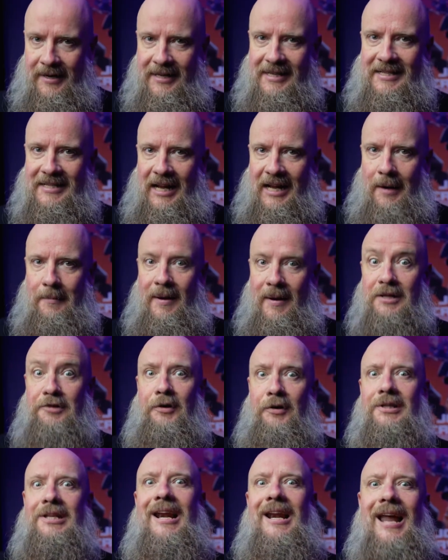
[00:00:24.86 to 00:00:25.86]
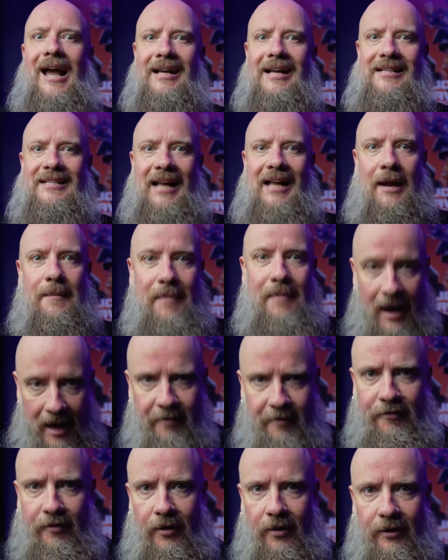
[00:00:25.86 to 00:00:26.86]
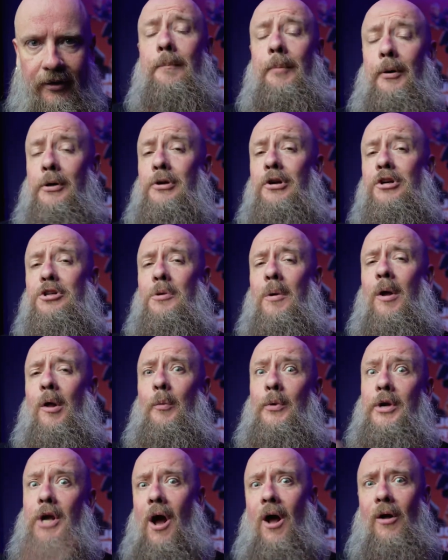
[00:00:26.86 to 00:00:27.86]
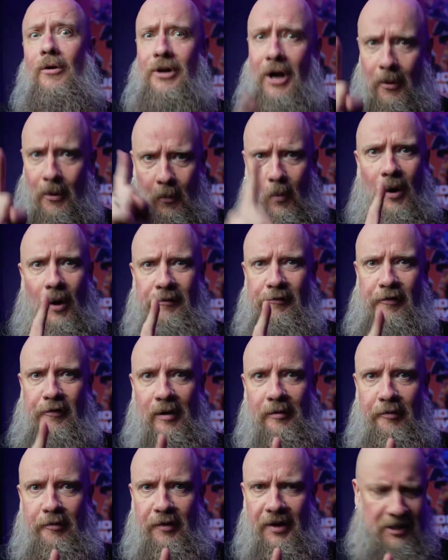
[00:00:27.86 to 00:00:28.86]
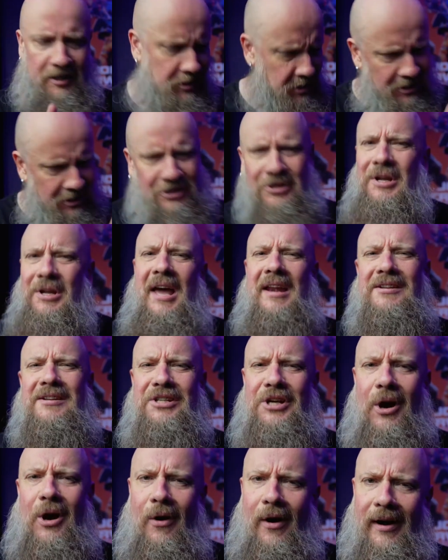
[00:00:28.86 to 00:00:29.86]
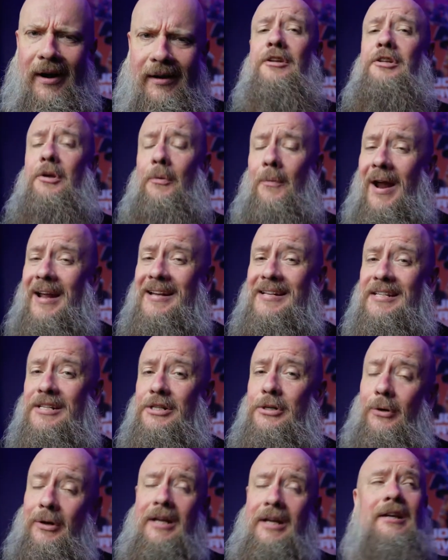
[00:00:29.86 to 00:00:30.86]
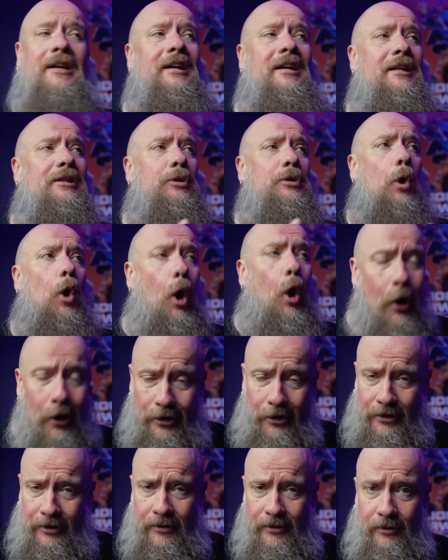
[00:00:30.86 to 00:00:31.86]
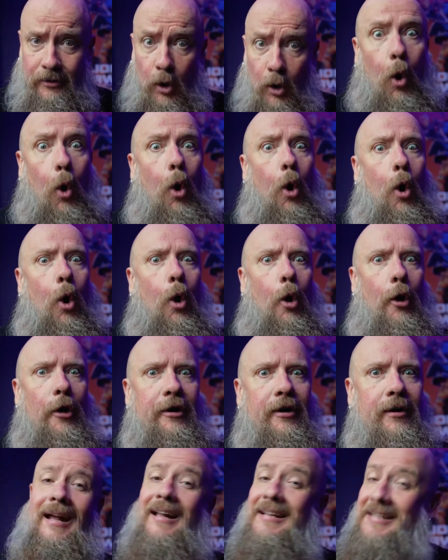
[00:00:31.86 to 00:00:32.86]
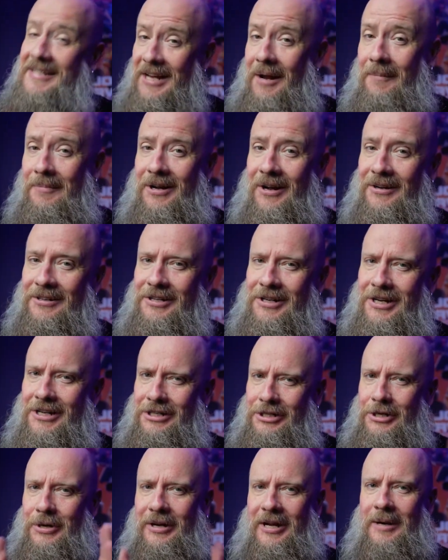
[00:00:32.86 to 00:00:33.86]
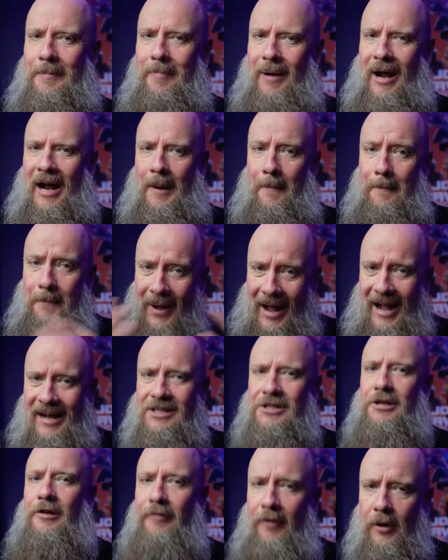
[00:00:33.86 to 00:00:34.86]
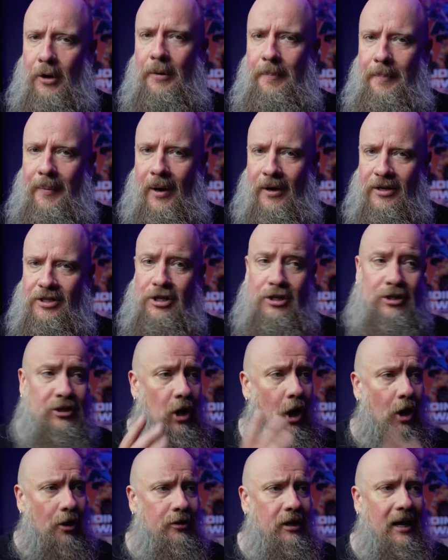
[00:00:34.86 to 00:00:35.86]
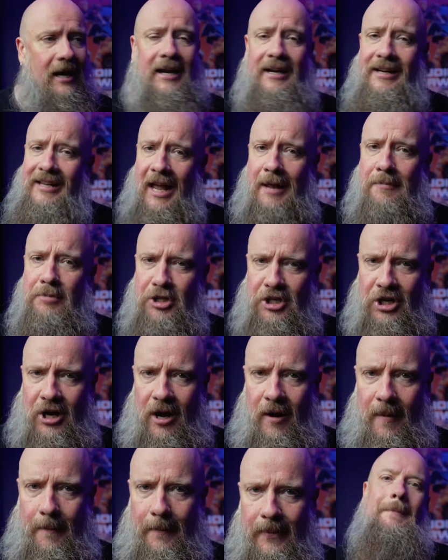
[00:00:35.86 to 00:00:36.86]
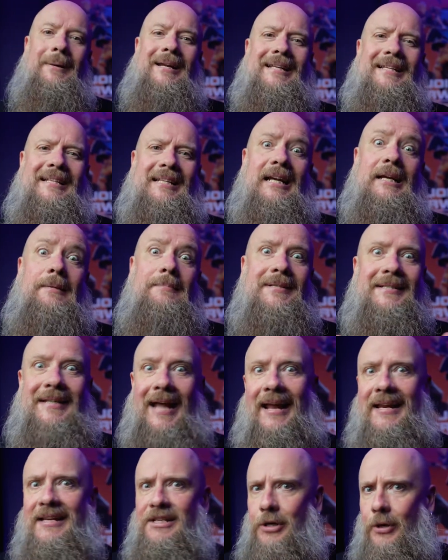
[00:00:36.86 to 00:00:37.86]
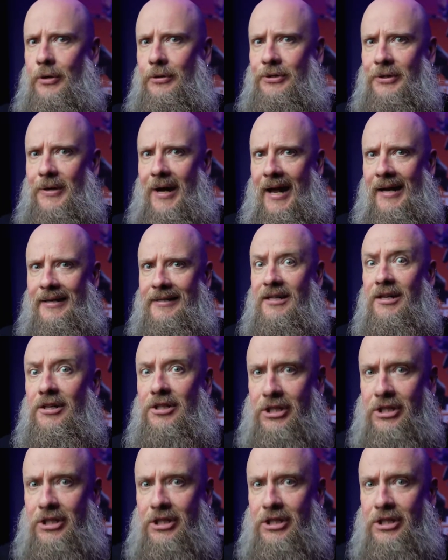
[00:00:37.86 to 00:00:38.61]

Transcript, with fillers: this time it's for the last time ever. Per usual, we all got one for free, just to get us going. The rest you'll either need to earn or in some countries you can buy packs of loot boxes on the in-game shop. But it seems that is going to end